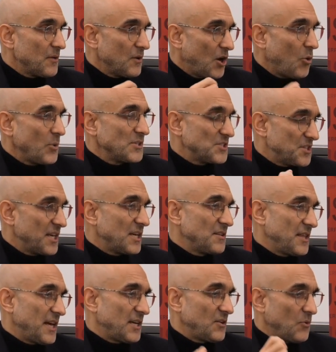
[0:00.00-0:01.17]
Always think of
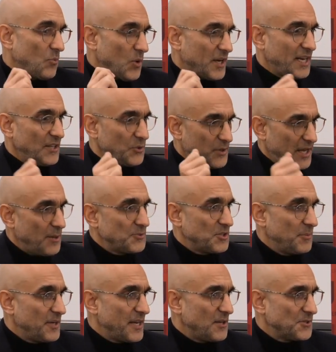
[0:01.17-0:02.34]
that. What can I do to help
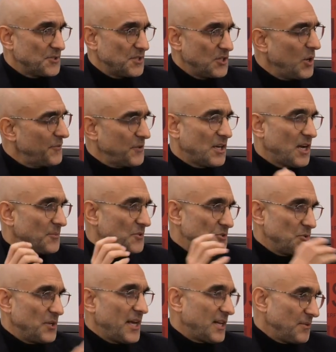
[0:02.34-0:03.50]
somebody else? You don't have to come to
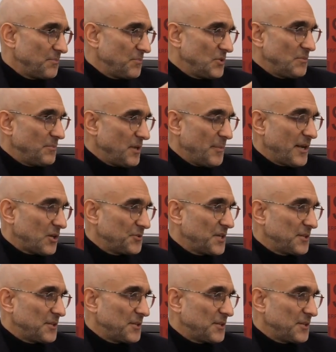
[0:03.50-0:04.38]
Sudan and be a medical